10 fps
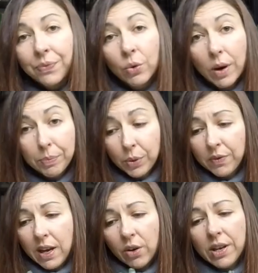
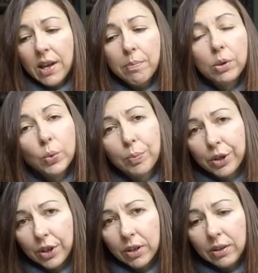Greptovaria blue
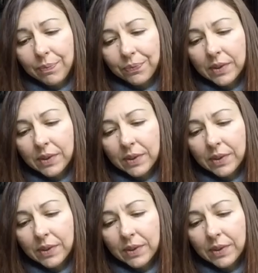pearl